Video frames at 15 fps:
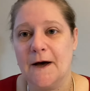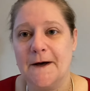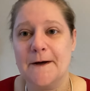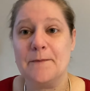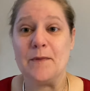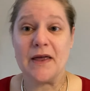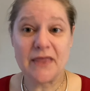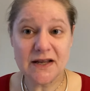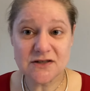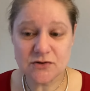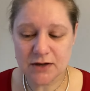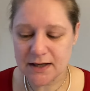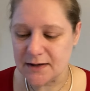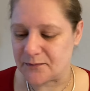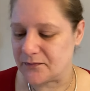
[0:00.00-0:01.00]
And that's
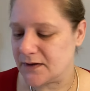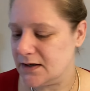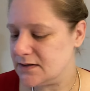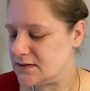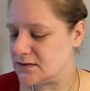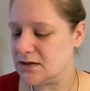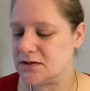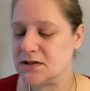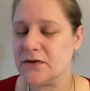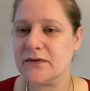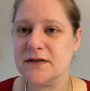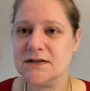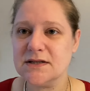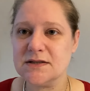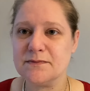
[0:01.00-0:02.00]
okay. It's so
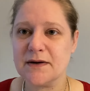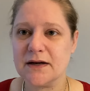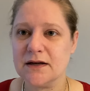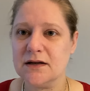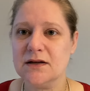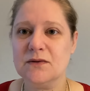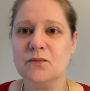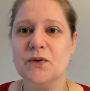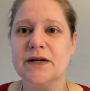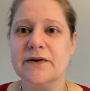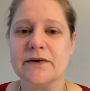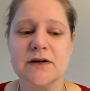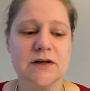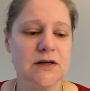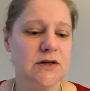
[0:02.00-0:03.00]
this is my, we
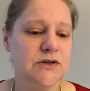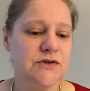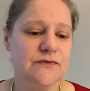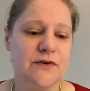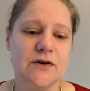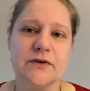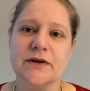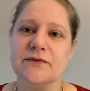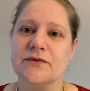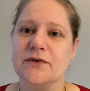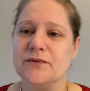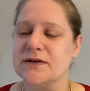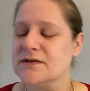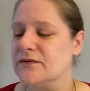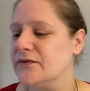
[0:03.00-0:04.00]
are going to follow it for the
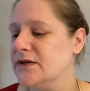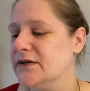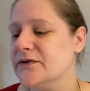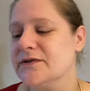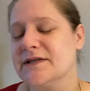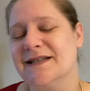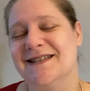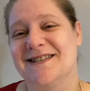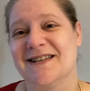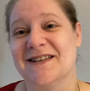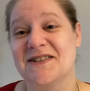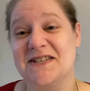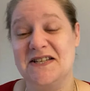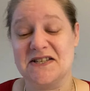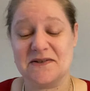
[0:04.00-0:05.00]
rest of the year
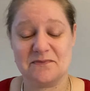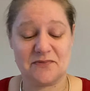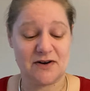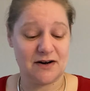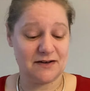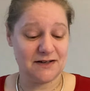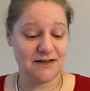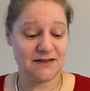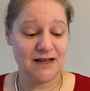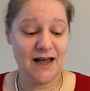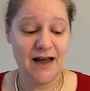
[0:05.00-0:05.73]
season project.